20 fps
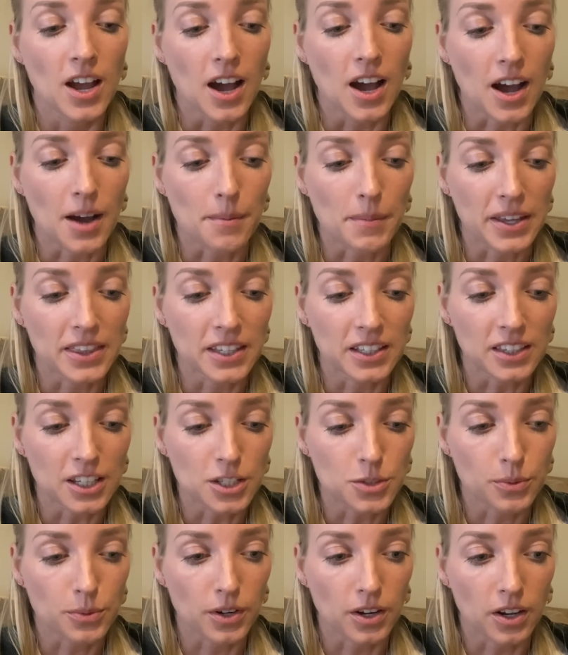I think
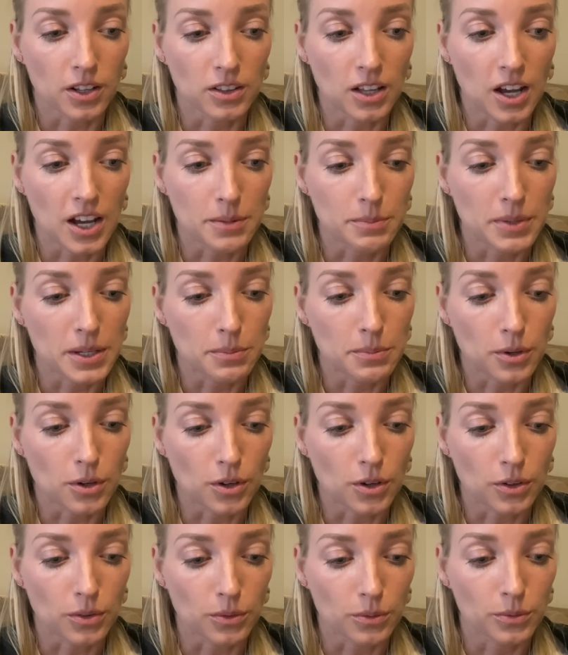that's where a lot of
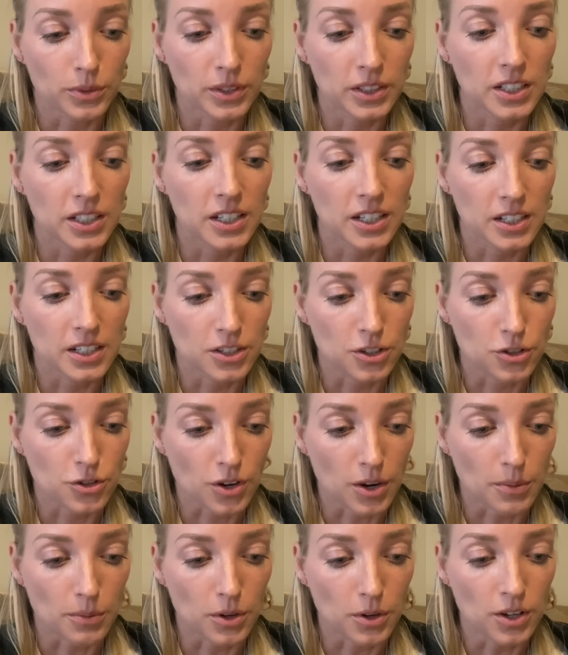people really get into
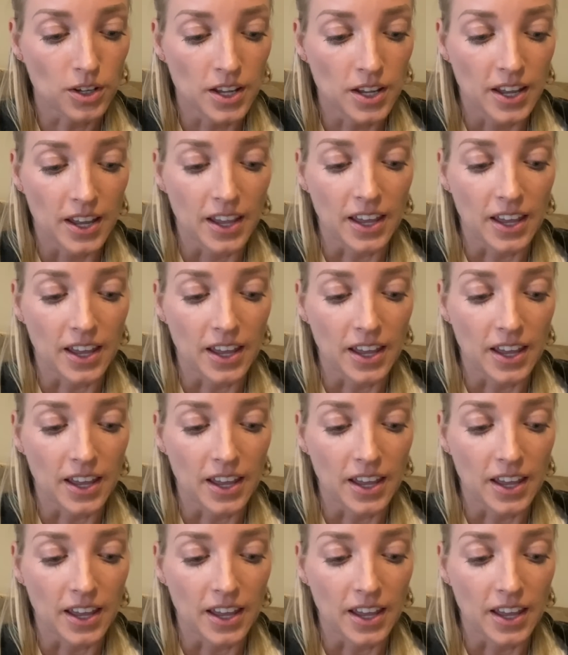trouble